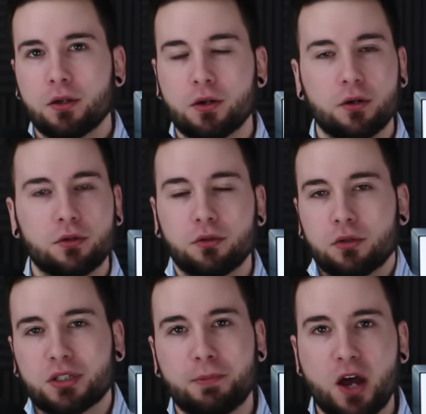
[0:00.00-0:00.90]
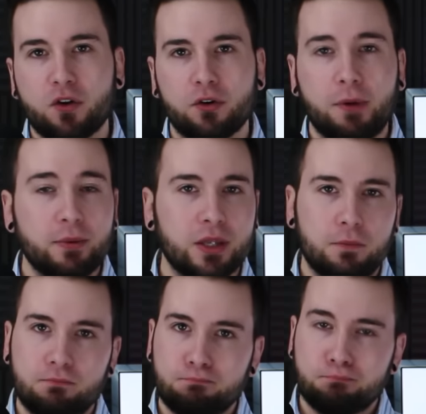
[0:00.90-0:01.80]
You're, you're just a moderate
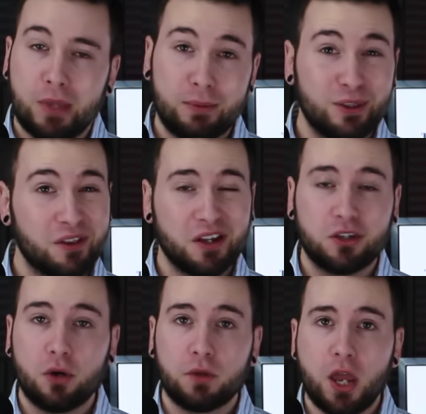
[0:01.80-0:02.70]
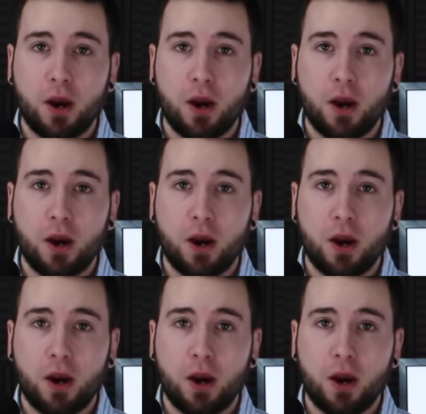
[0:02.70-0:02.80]
Republican. Maybe they'll like you over